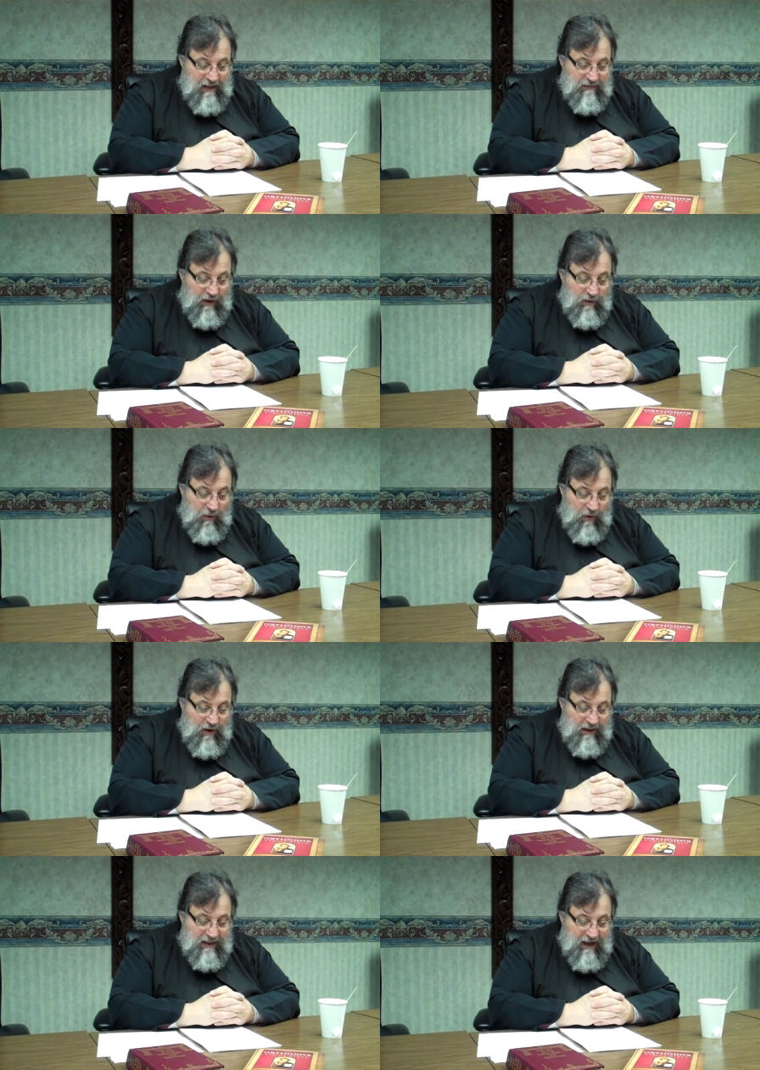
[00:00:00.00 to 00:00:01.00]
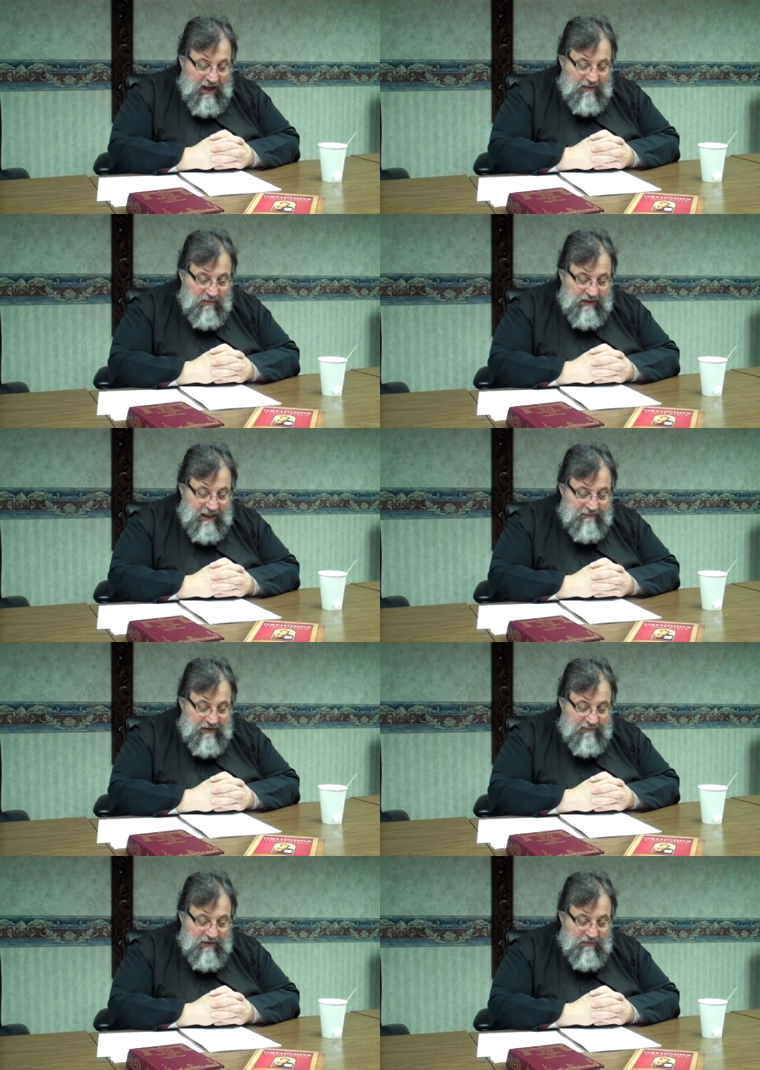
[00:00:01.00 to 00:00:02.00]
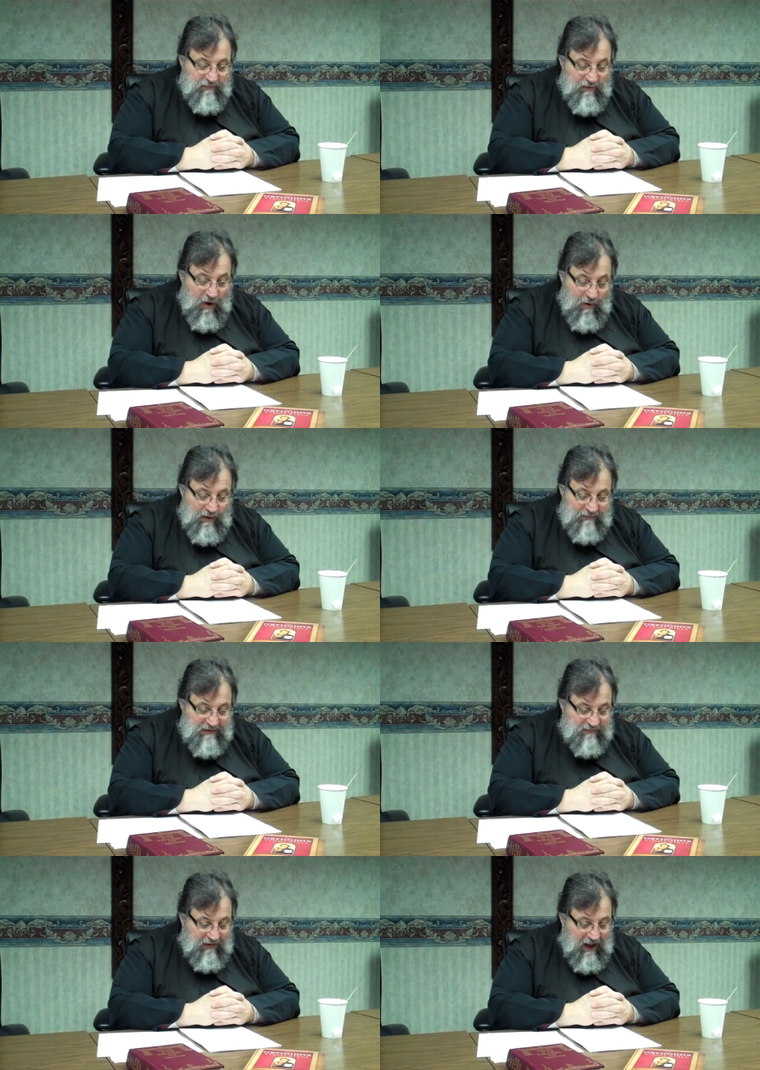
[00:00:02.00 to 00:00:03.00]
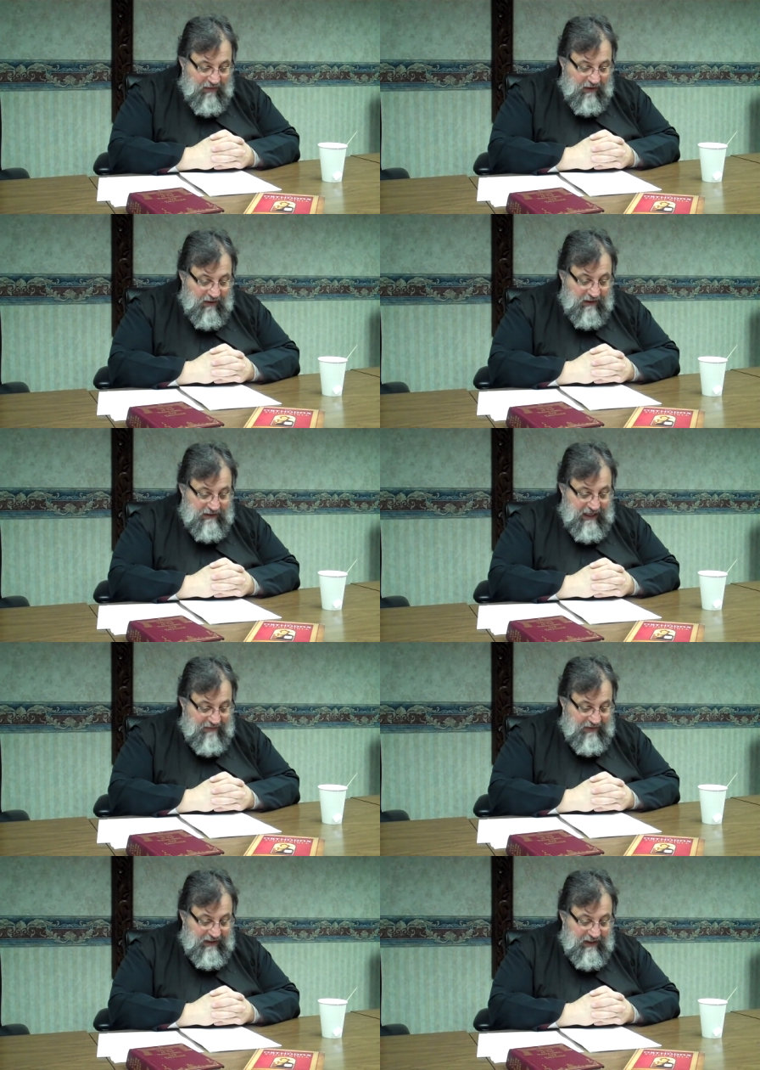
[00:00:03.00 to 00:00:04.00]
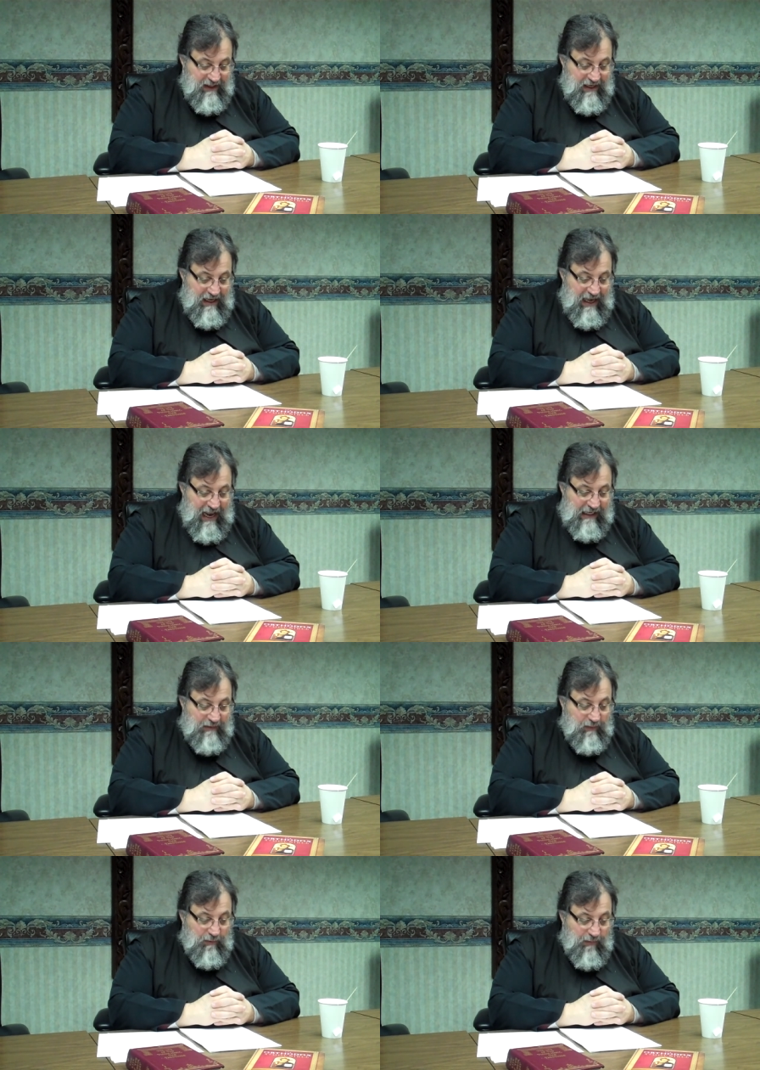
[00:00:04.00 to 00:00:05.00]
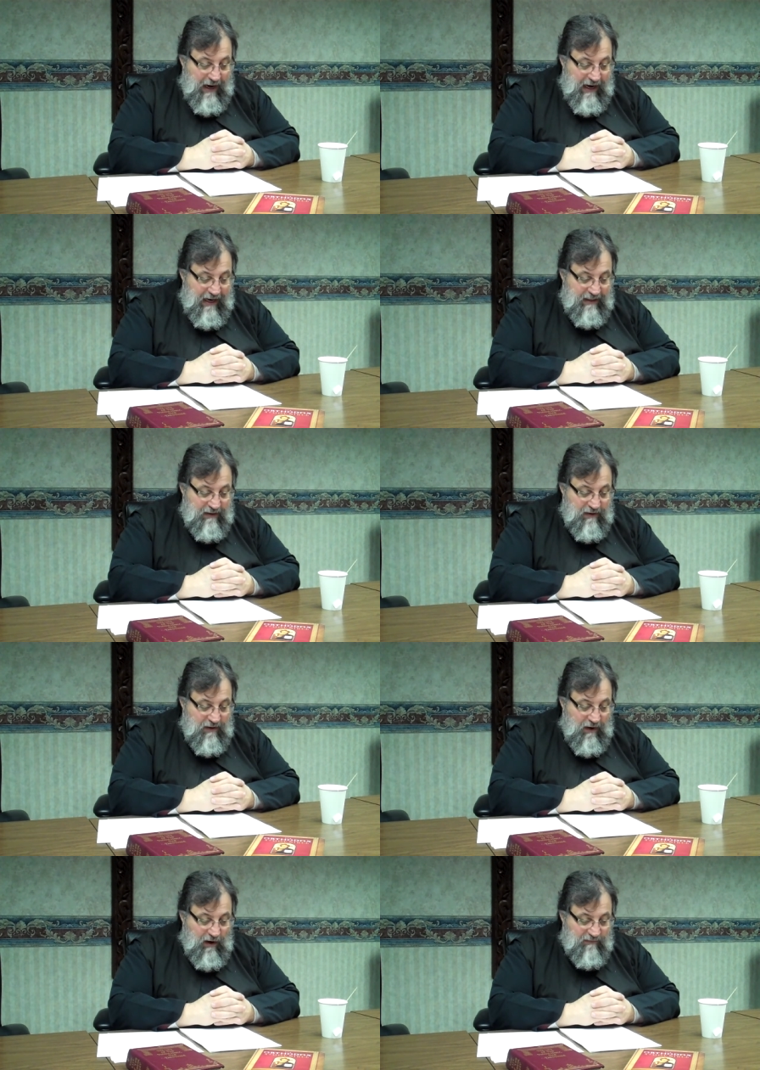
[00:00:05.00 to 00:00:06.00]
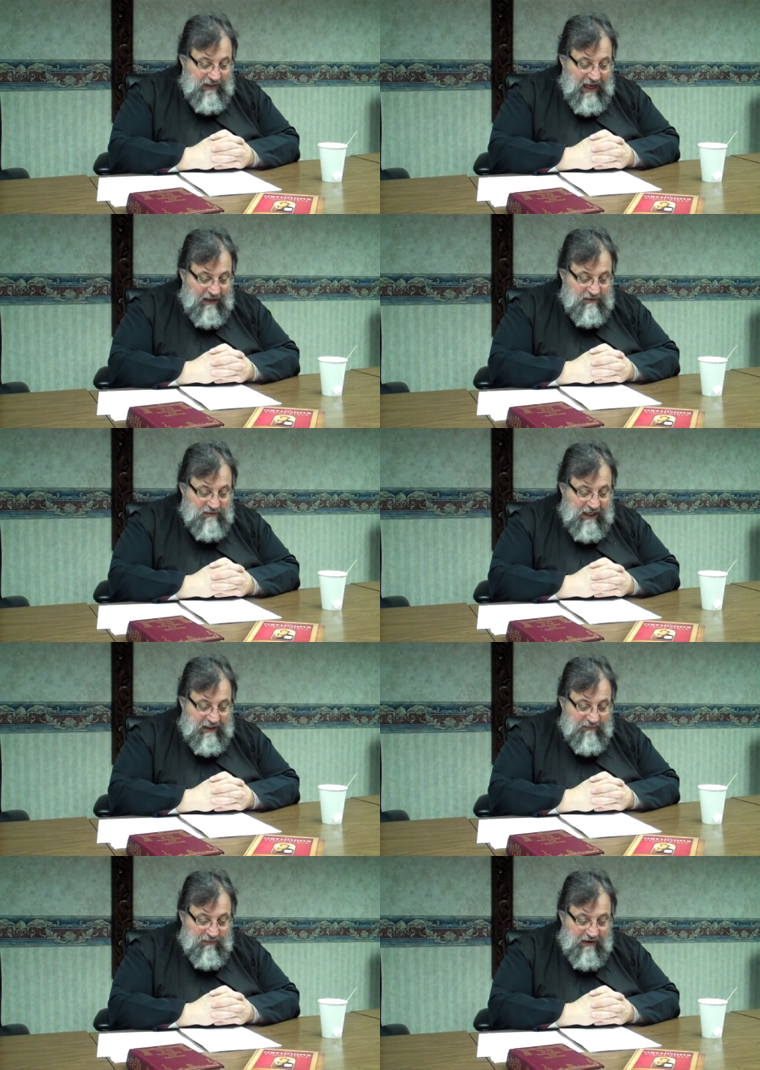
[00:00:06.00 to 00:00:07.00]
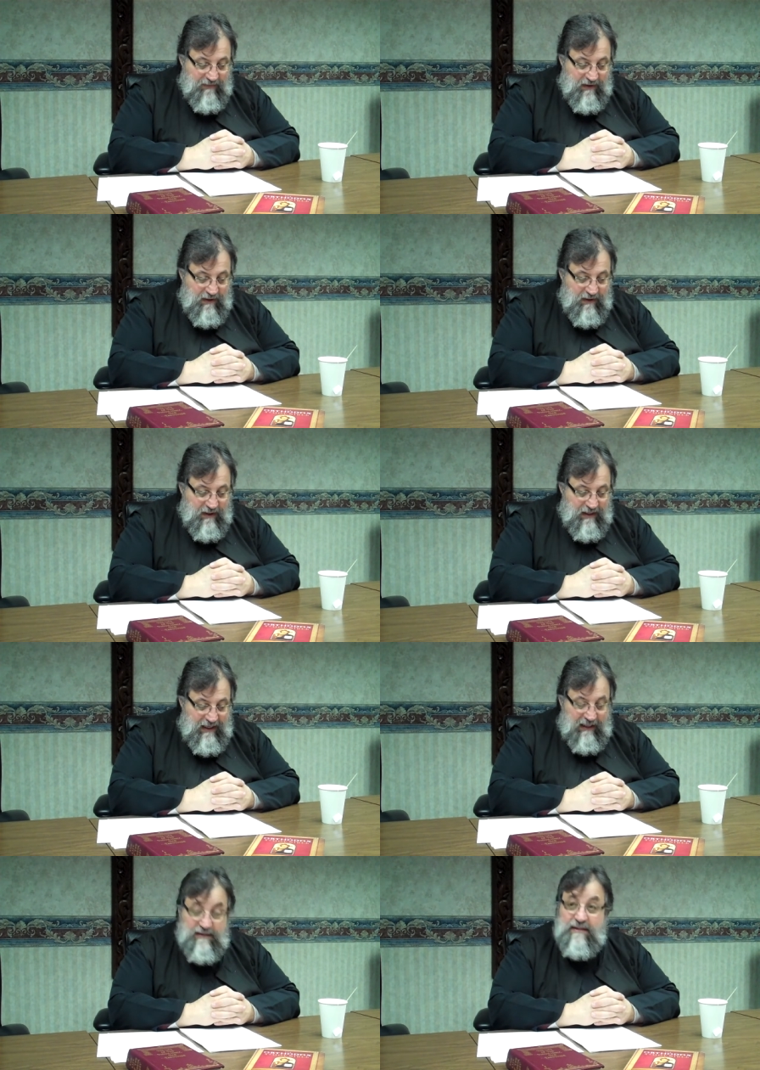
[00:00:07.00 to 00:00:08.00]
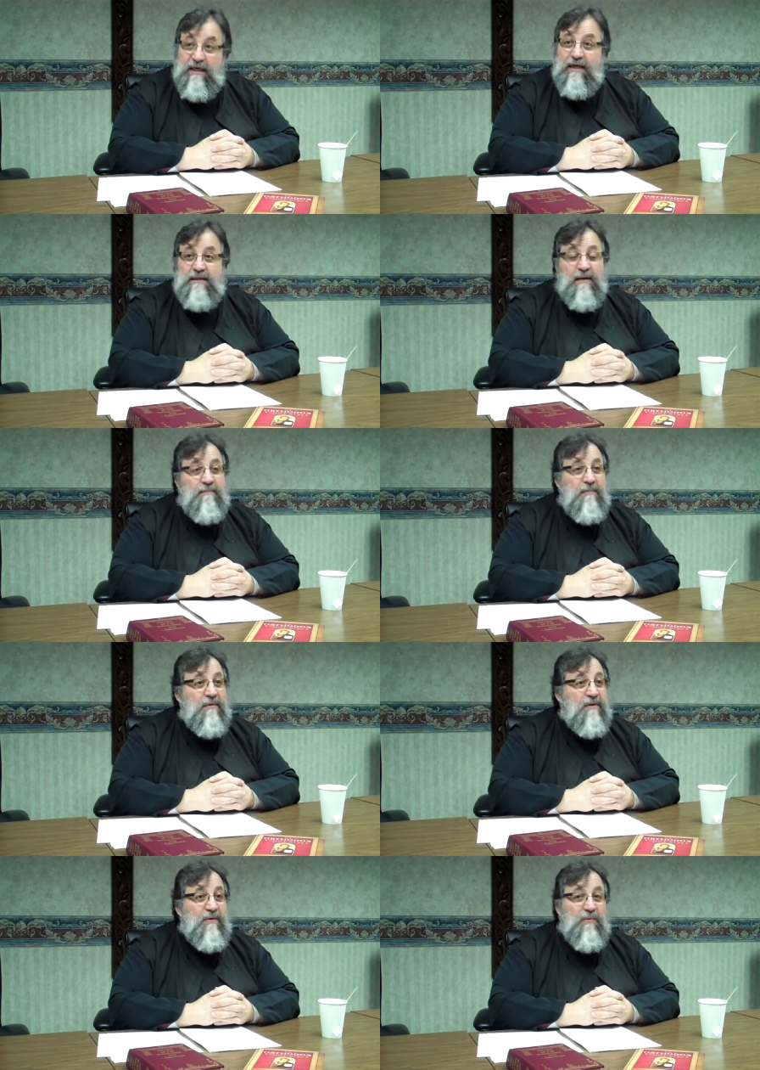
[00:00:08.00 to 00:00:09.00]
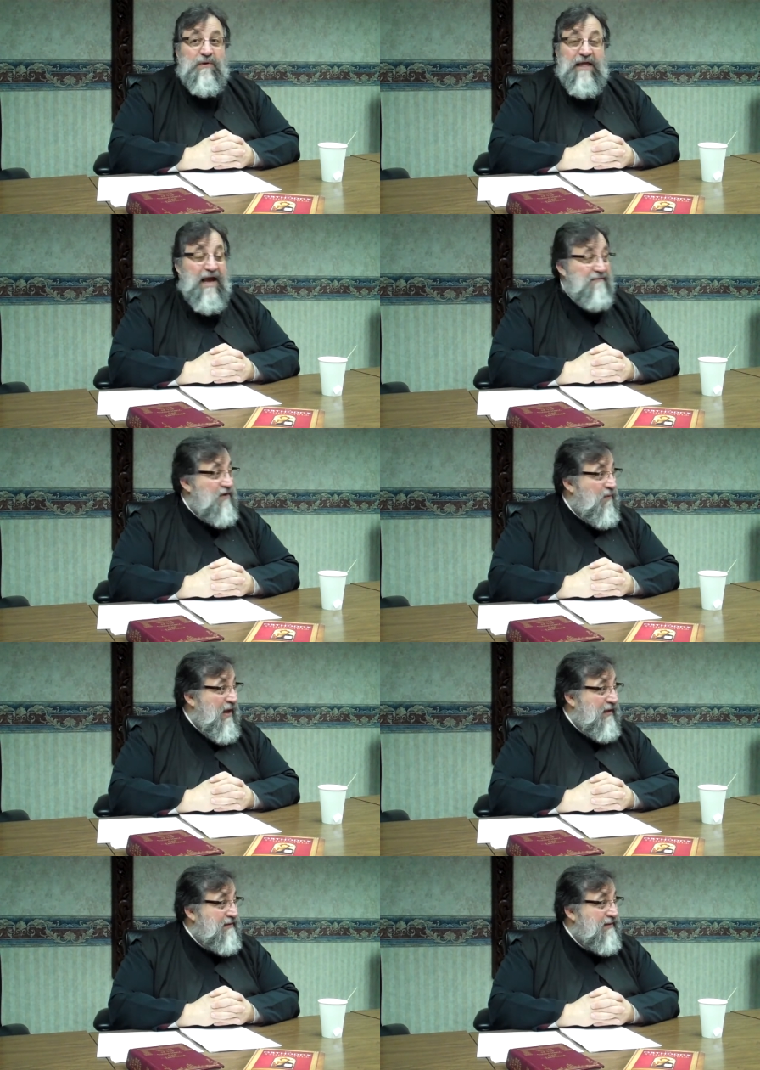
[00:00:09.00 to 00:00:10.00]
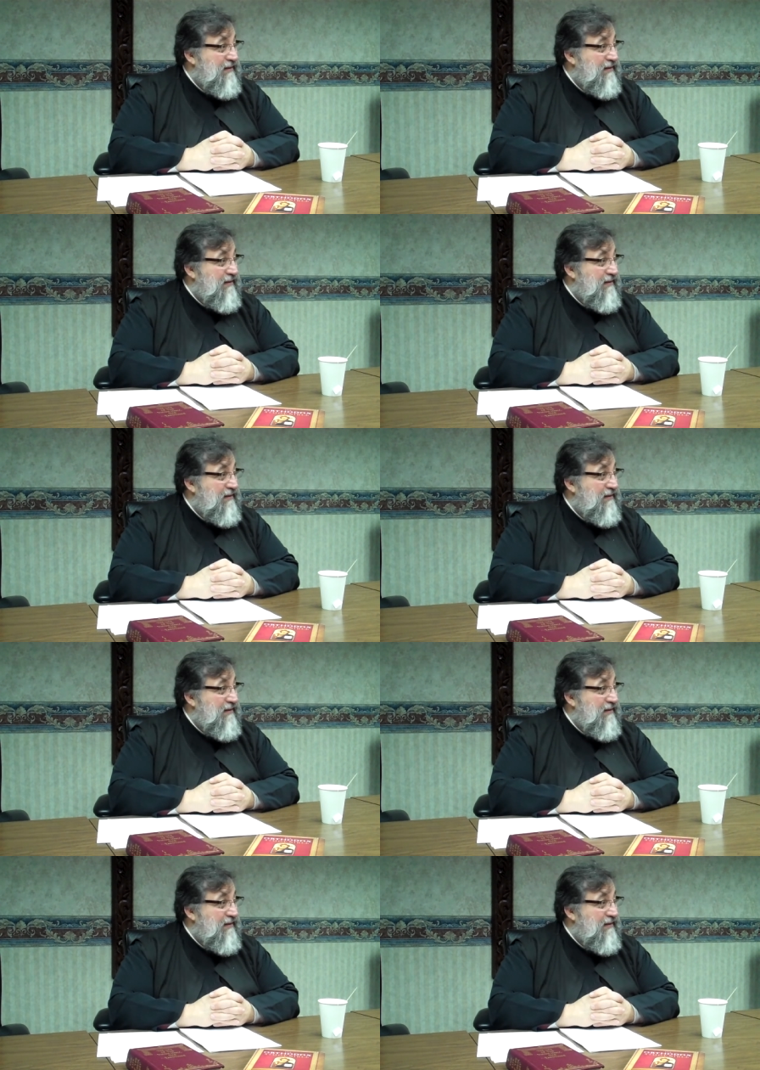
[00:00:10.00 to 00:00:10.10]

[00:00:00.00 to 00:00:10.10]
The Lord God will give him the throne of his father, David, and he will reign over the house of Jacob forever. His kingdom will have no end.